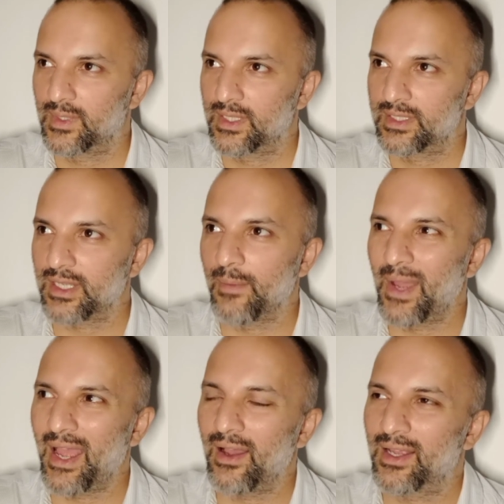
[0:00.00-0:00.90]

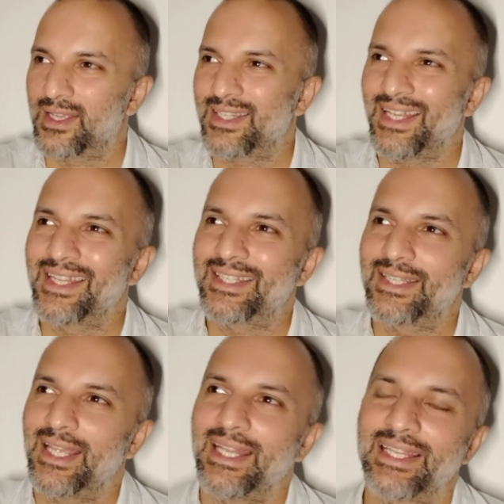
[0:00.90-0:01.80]
somehow? Because
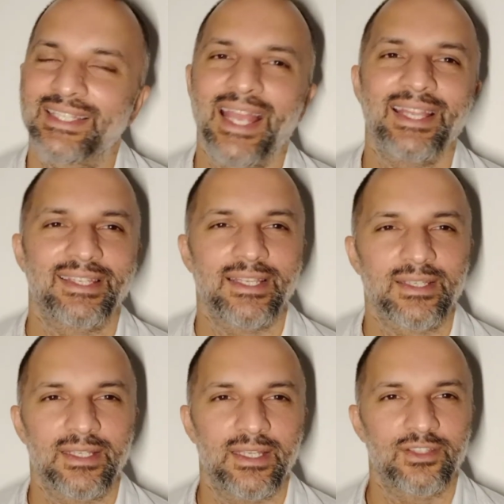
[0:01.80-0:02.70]
in a sense,
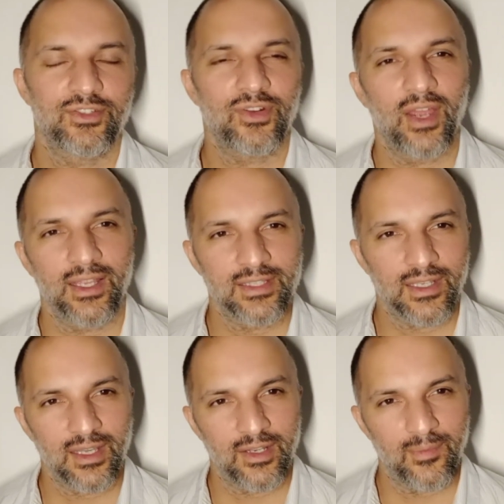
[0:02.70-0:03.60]
it's trying to
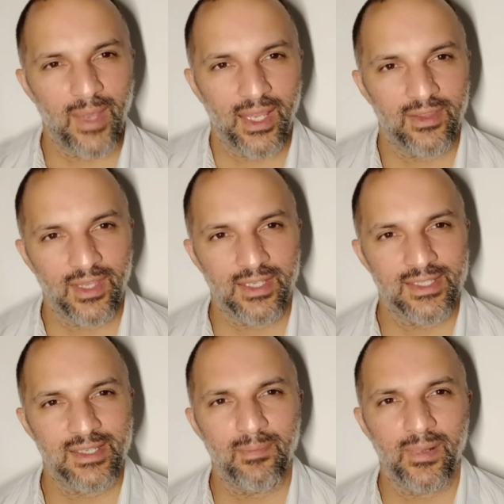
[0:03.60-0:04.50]
kind of make things
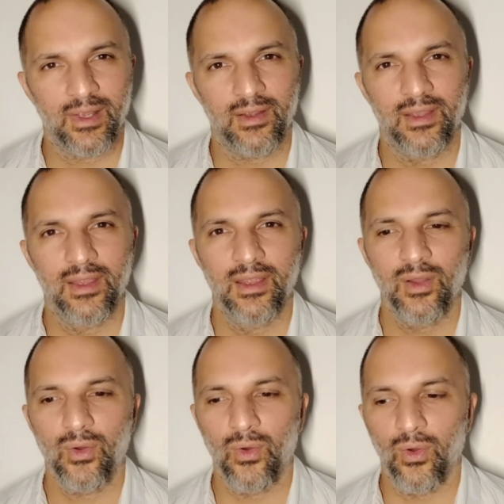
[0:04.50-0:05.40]
simpler
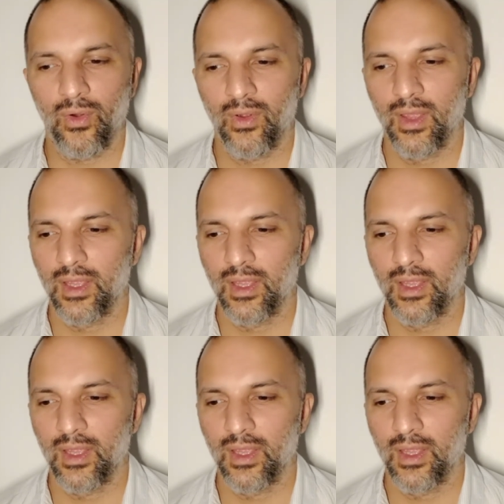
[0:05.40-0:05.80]
or